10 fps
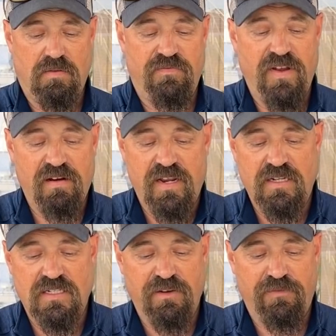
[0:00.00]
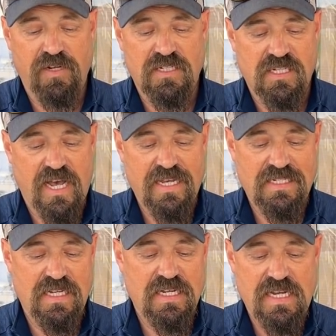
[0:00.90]
varying different
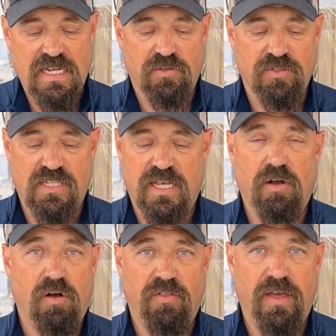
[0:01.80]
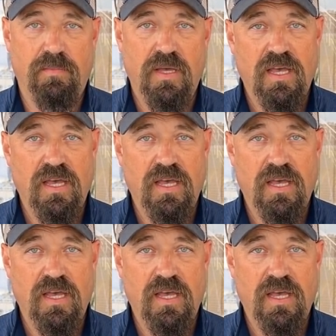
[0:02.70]
size needles, they call them,